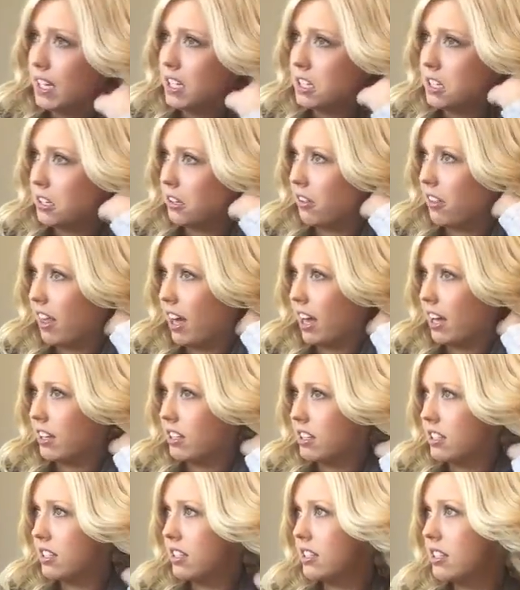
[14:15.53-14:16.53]
So
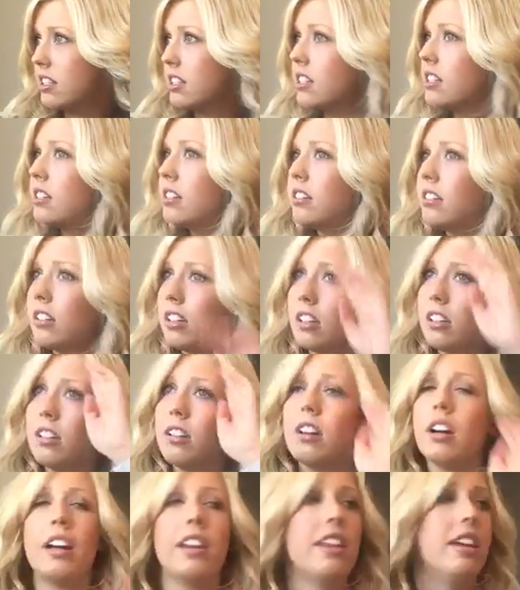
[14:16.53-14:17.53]
that's,
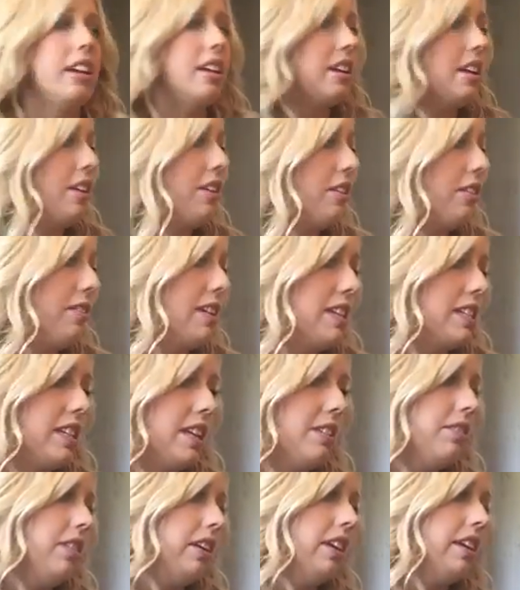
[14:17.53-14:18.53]
I think, another reason
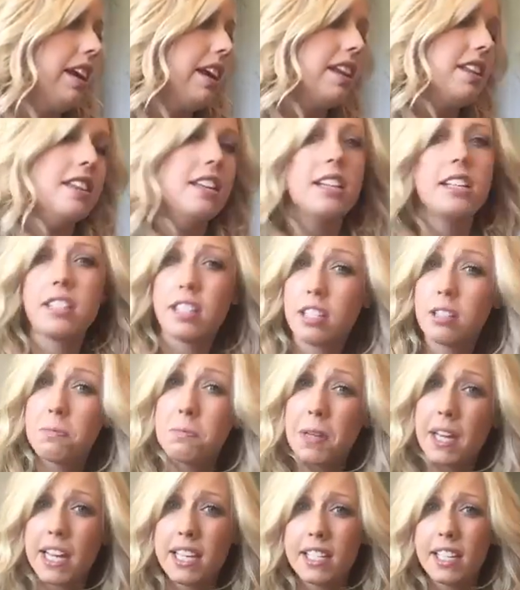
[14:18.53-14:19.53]
I really like these is
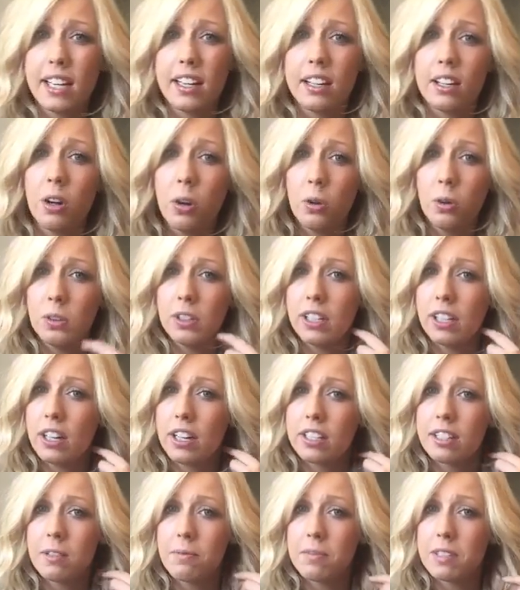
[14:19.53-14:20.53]
because I can hold it
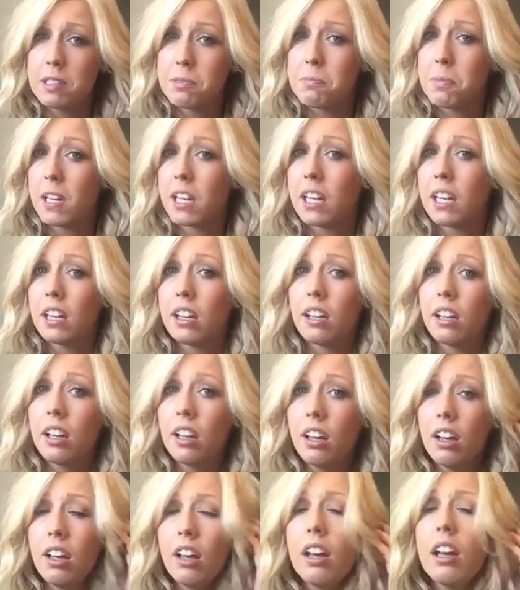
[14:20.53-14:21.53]
as I'm spinning.
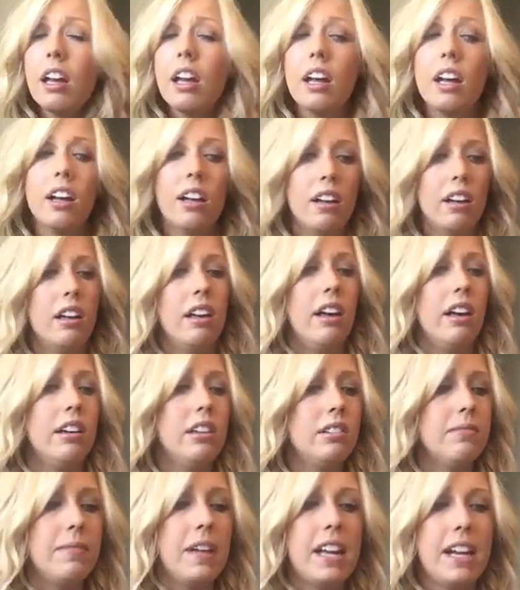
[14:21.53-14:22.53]

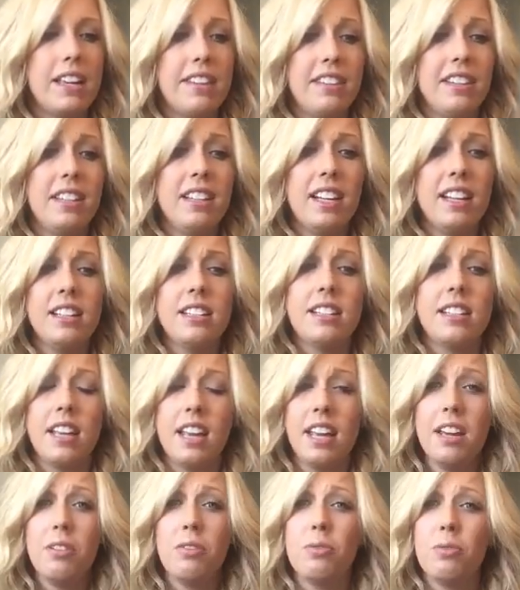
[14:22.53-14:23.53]
And I think that's
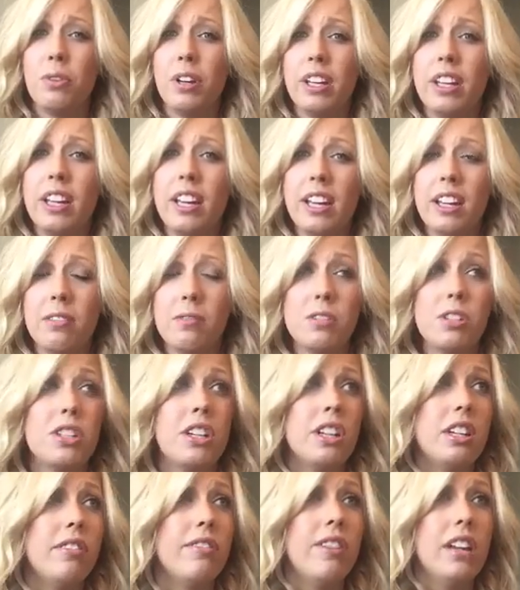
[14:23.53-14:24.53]
it, really. I'm just
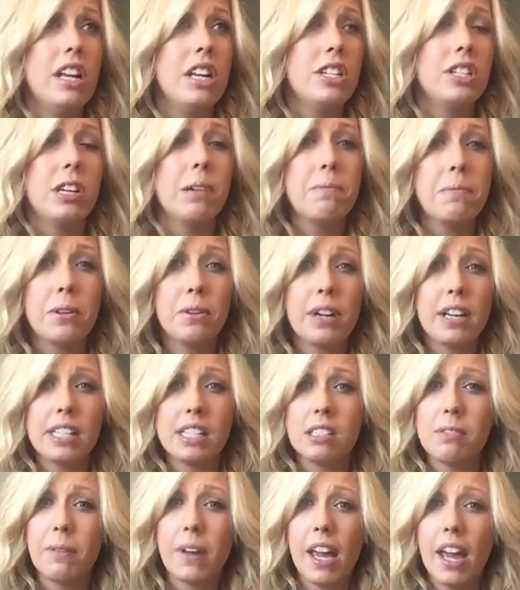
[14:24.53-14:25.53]
gonna finish up the
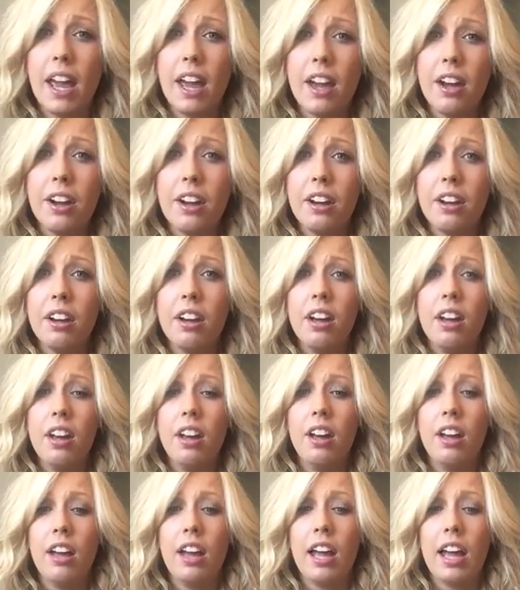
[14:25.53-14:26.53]
rest of my hair,
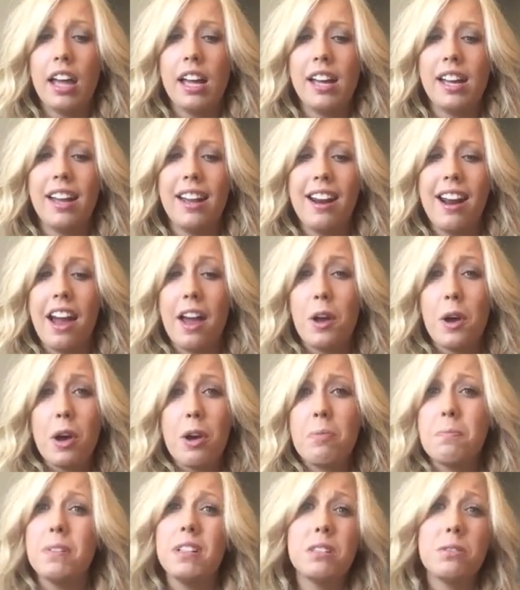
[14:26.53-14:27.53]
and I
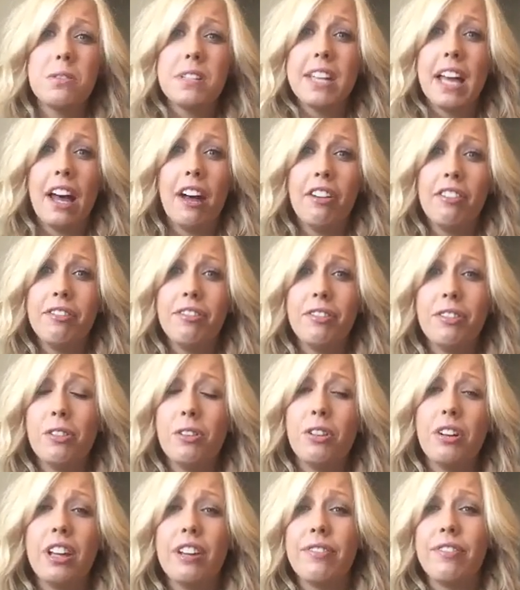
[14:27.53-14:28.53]
hope this was
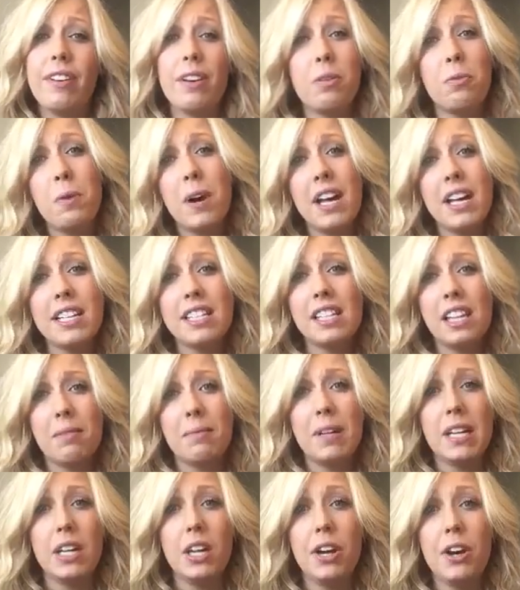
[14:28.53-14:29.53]
helpful. If it was, let
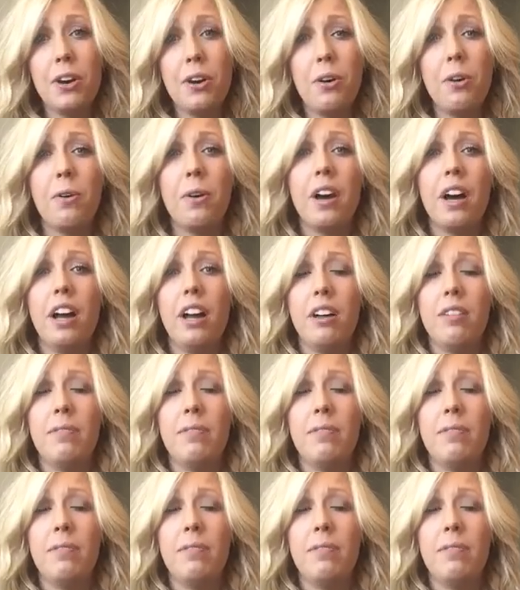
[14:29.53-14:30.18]
me know.